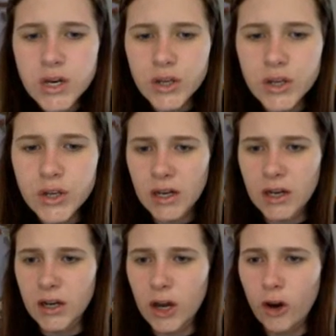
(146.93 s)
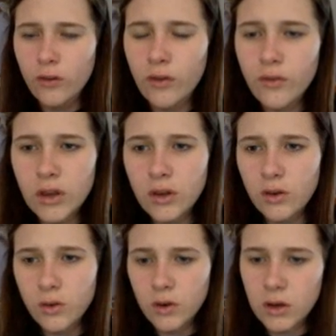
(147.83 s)
you get an
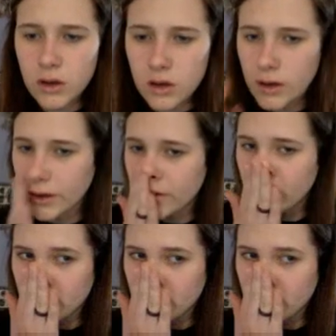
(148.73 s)
overview of